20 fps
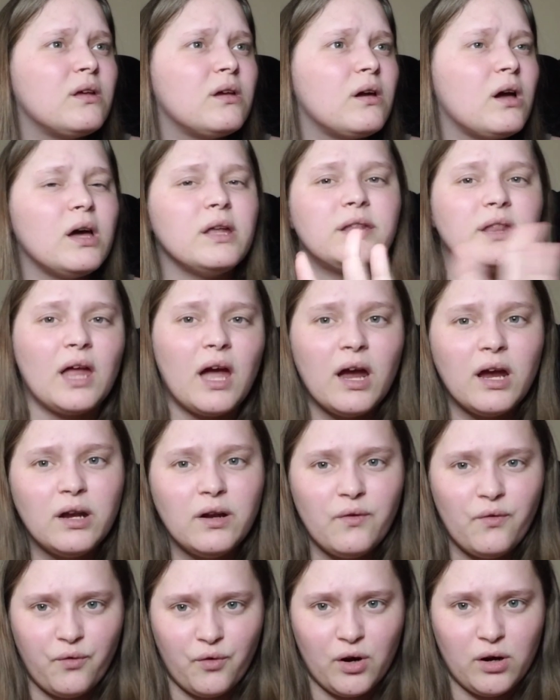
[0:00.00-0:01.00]

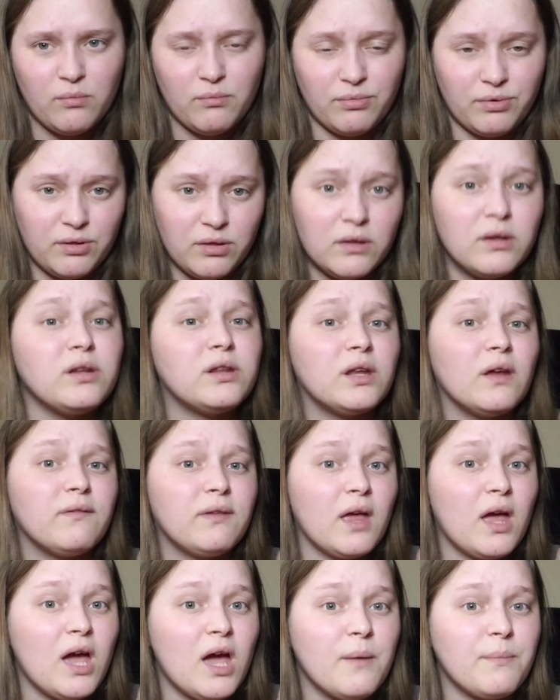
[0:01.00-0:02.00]
aside from the stuff
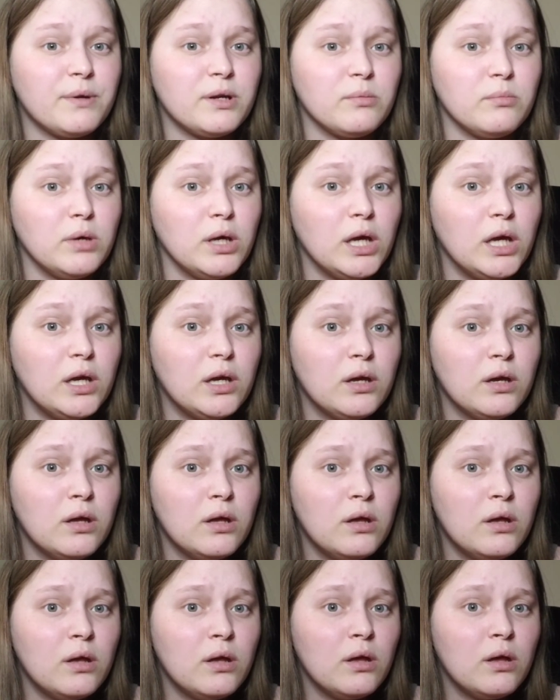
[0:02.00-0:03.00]
that happened to me
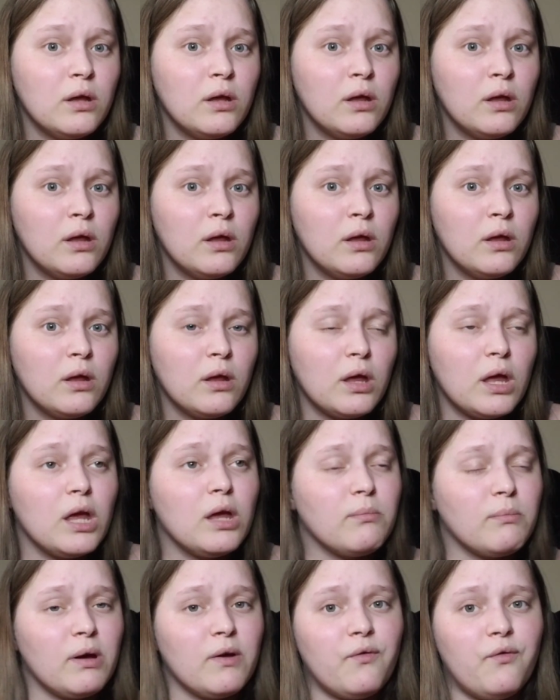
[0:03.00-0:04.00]

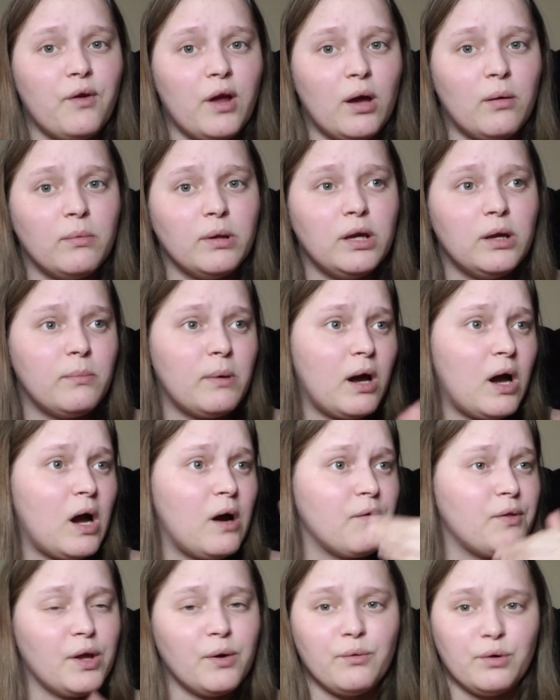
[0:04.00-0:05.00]
and my family, about
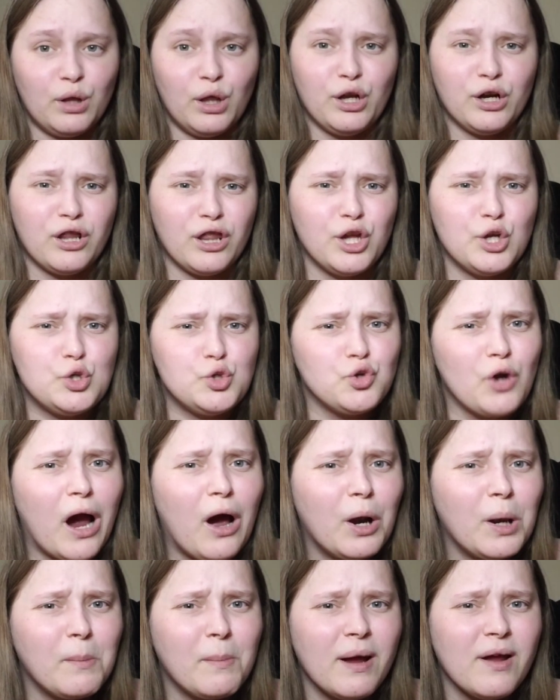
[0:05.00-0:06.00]
how they were literally
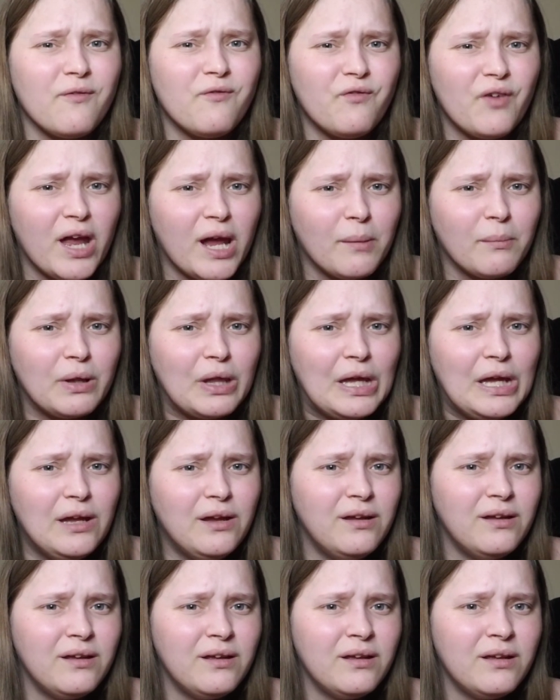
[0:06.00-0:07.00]
drowning my family
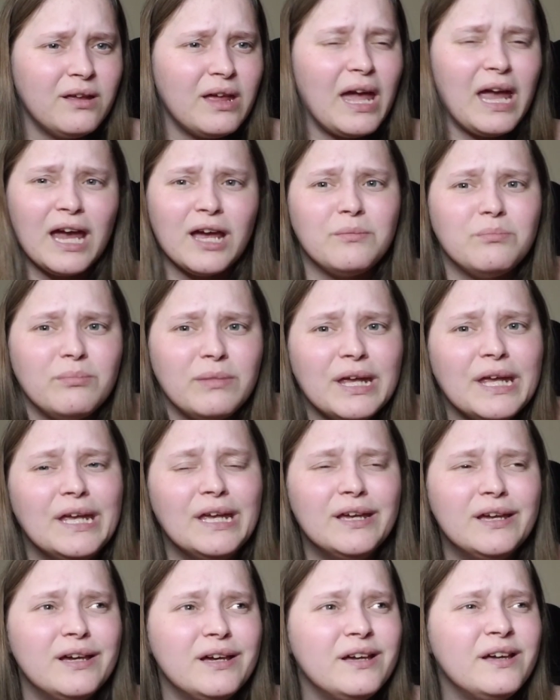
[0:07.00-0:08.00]
and
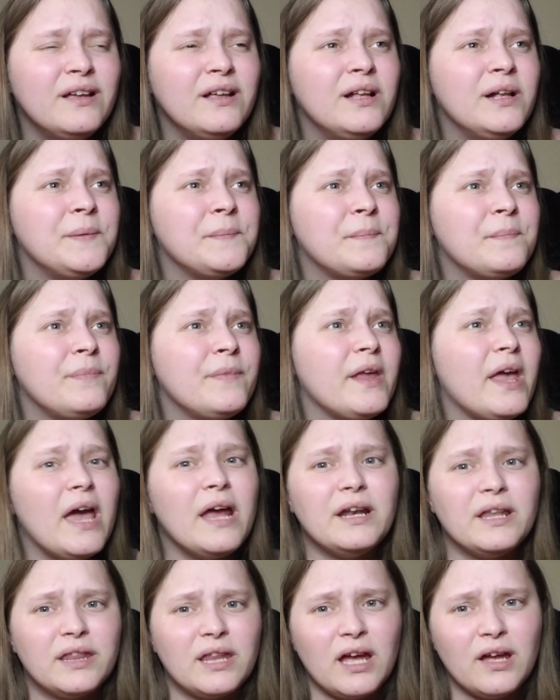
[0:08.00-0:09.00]
me,
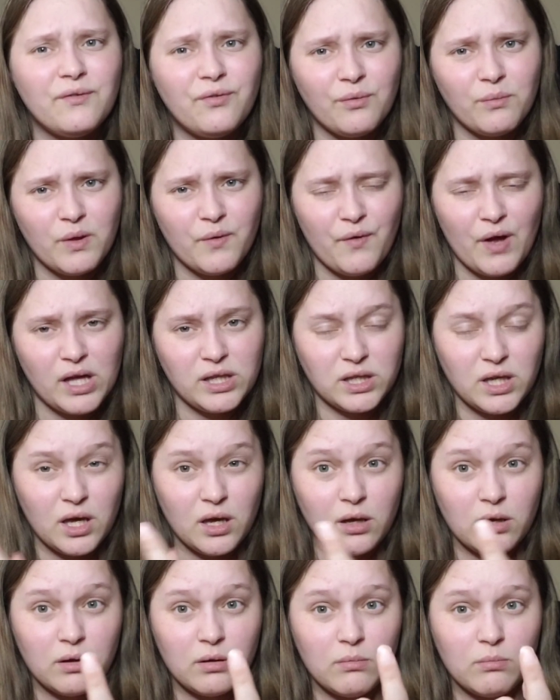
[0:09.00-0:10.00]
and aside from the fact
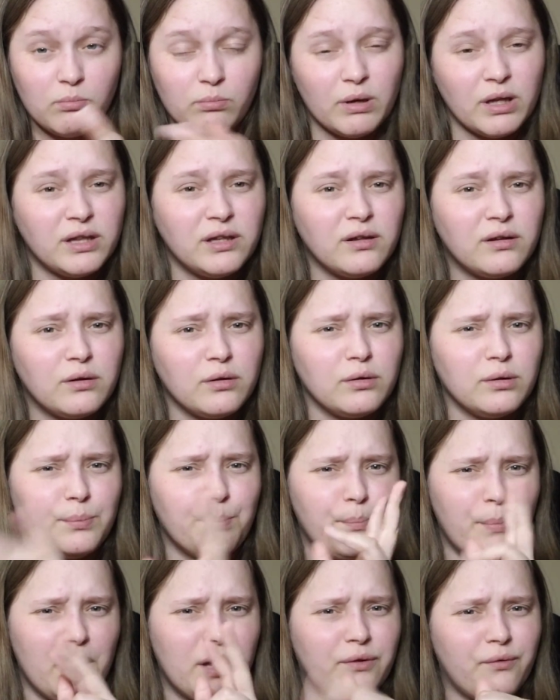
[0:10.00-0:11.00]
that my sister's
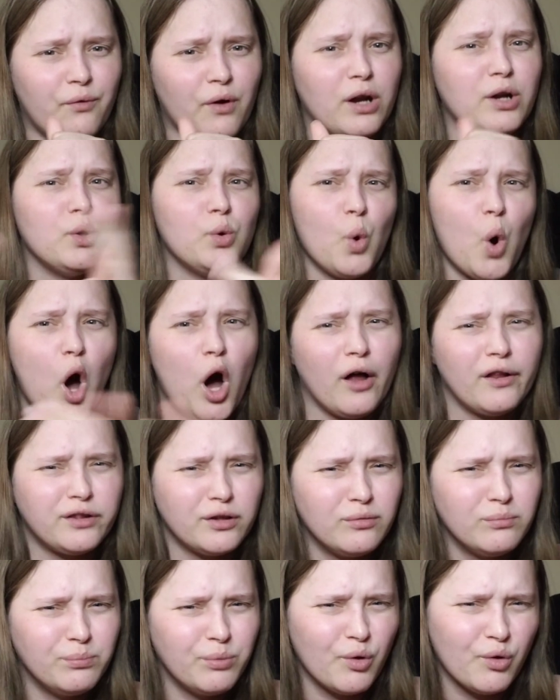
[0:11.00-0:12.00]
best friend, who
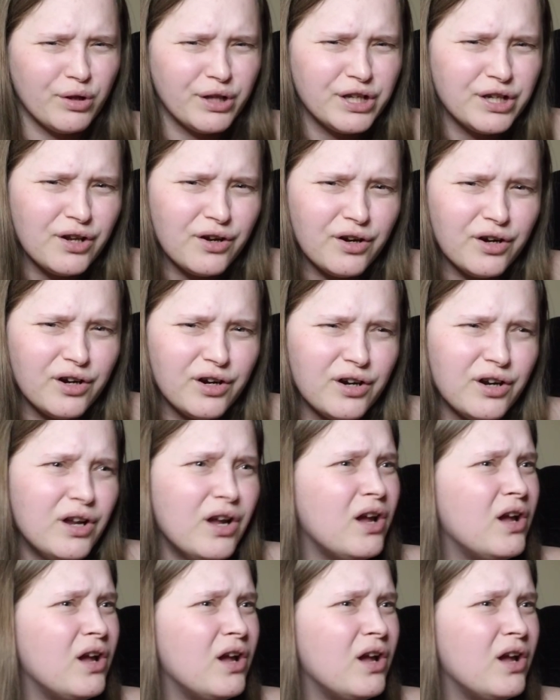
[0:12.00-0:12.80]
also bullied her,